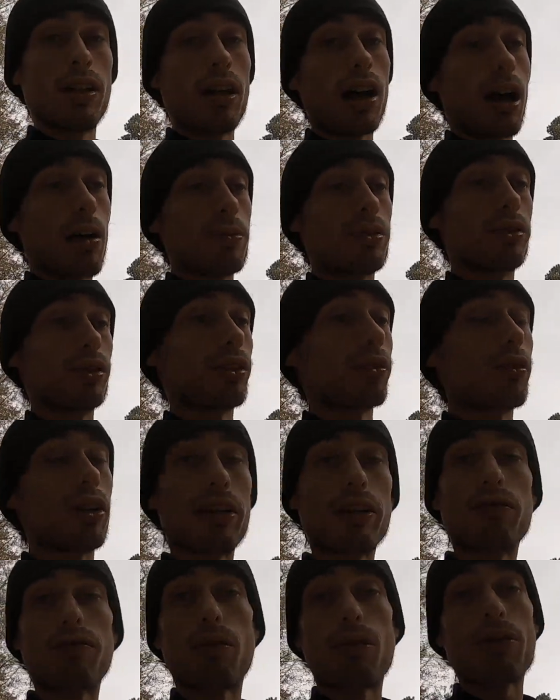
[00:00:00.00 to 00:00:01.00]
I'm still
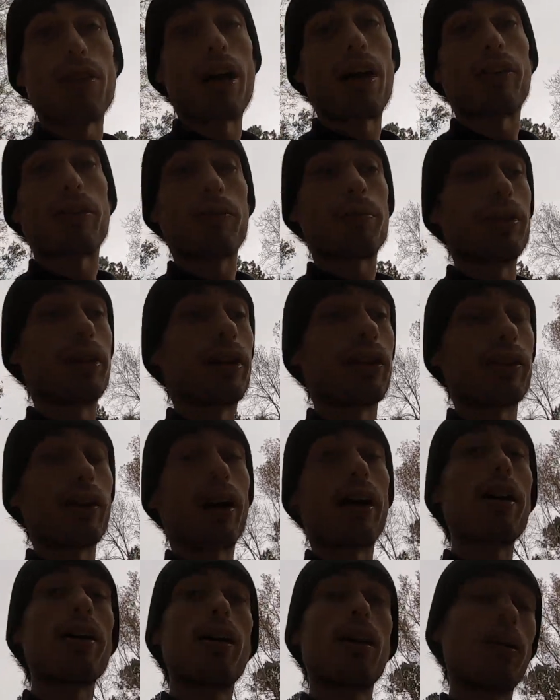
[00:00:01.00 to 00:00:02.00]
running 4,000 PSI,